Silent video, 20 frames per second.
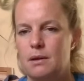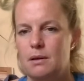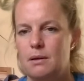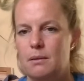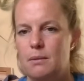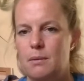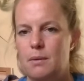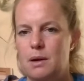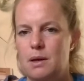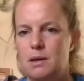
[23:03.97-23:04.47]

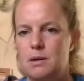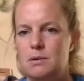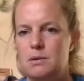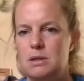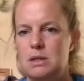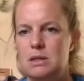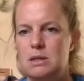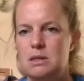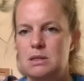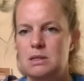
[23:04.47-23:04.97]
When you
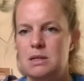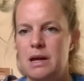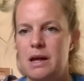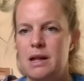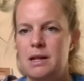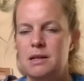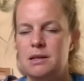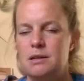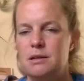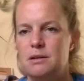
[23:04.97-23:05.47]
did 10,
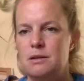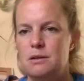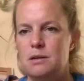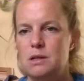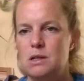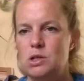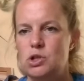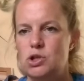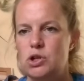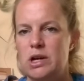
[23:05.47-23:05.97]
you're going
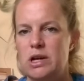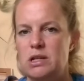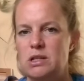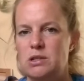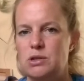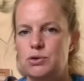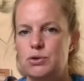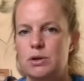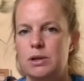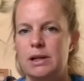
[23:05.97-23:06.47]
to
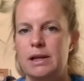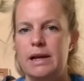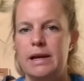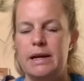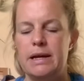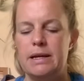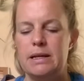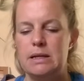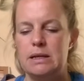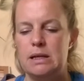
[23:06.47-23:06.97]
change your
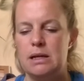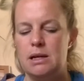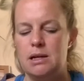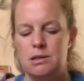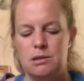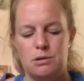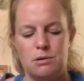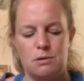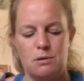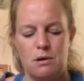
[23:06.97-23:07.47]
leg
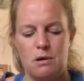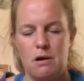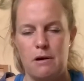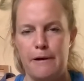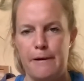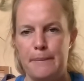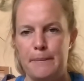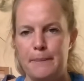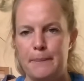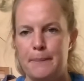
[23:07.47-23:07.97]
and your
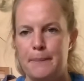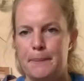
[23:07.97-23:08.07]
arm,